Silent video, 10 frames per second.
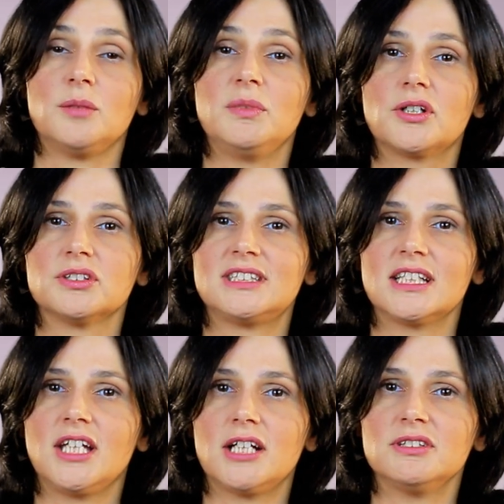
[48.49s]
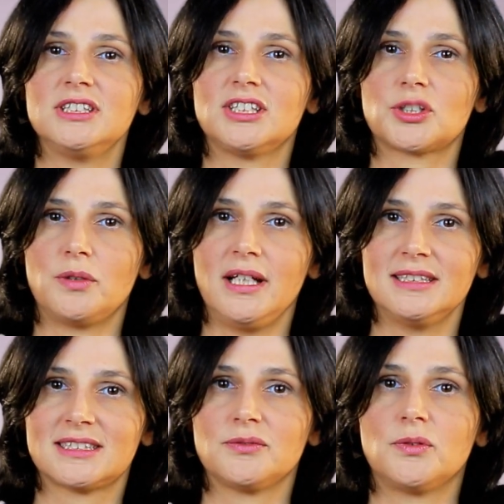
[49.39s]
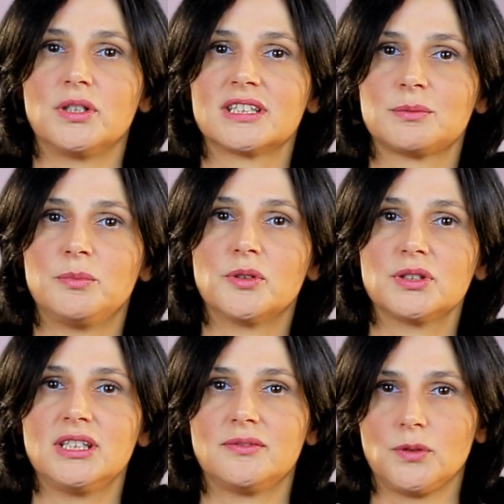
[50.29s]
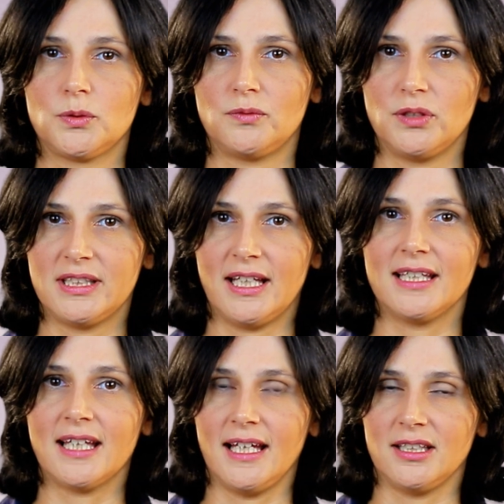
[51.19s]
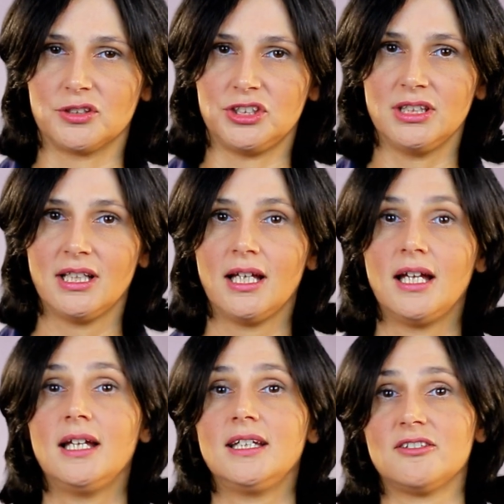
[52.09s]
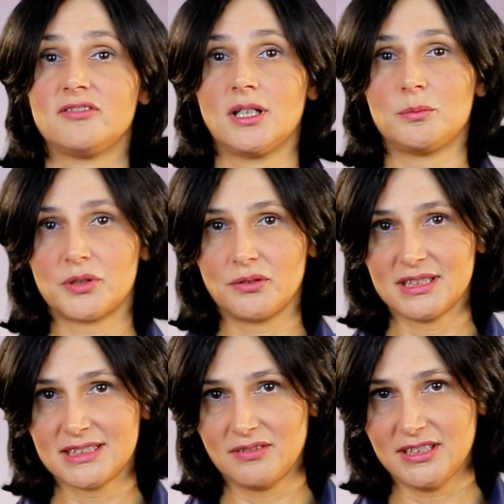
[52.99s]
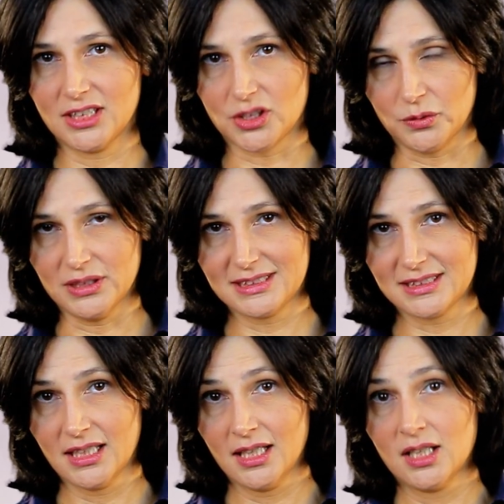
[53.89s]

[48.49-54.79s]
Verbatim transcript: because the guaranteed rates for exported photovoltaic energy have progressively decreased,